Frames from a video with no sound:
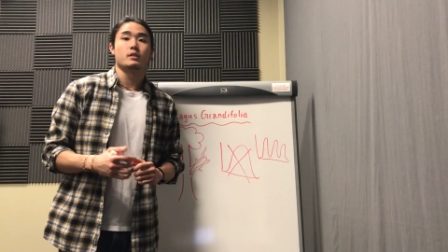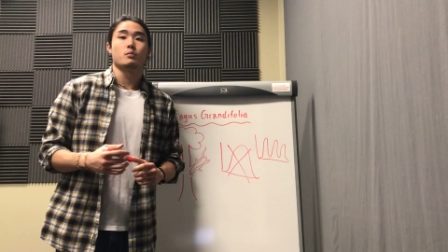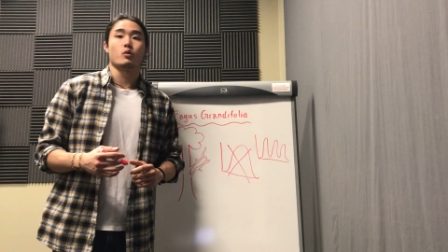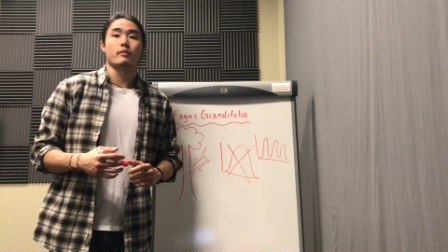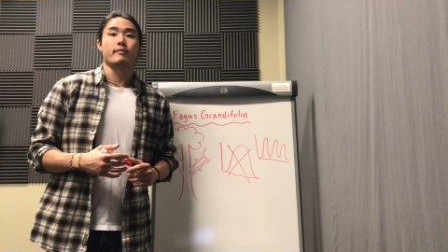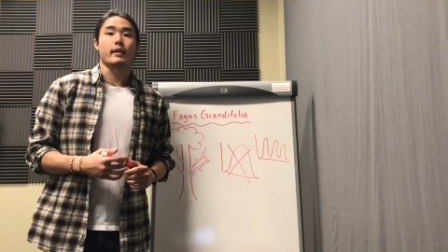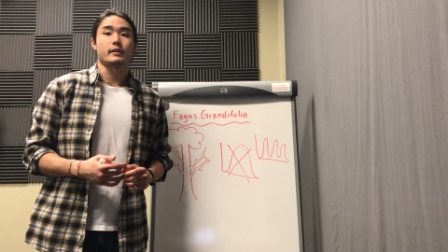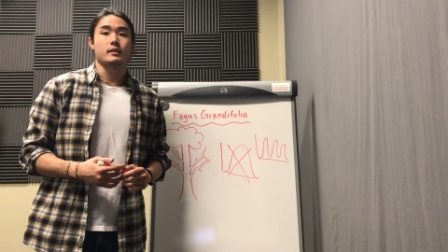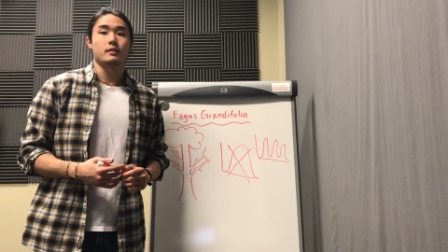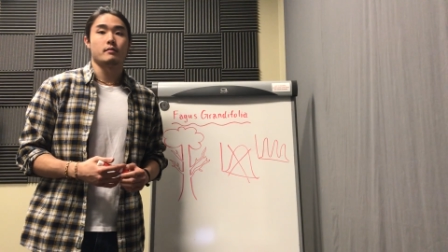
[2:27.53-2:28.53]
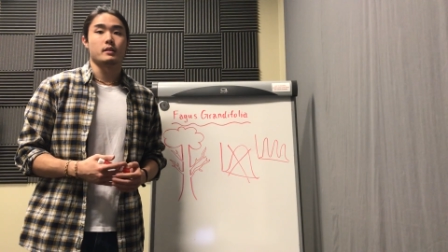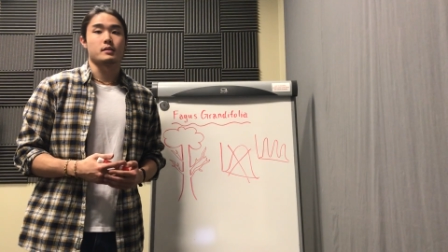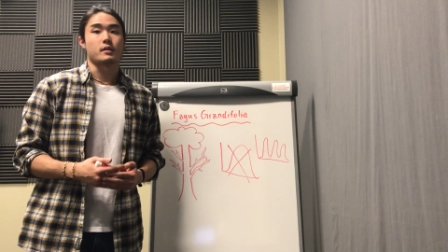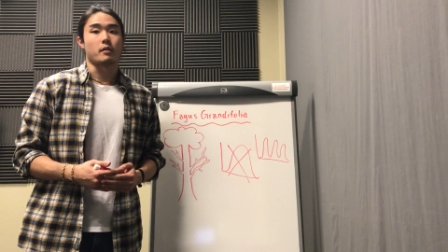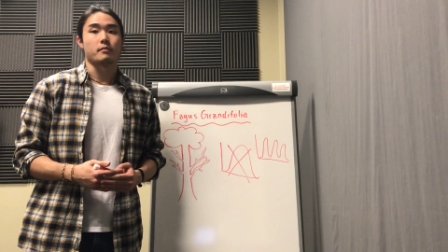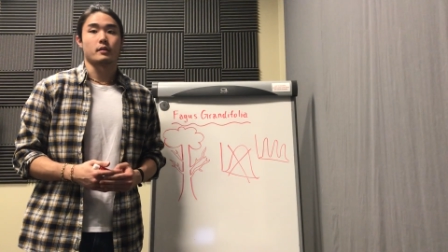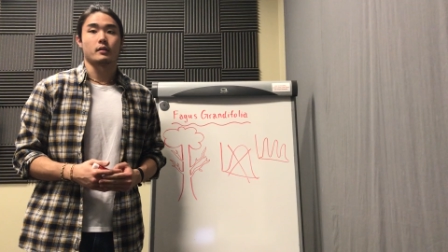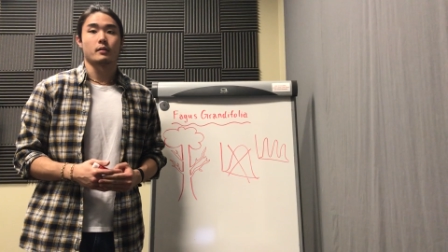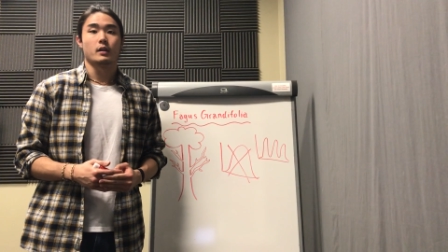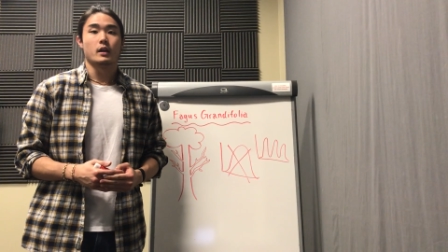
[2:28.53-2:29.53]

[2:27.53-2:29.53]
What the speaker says: it's more effective than selfing.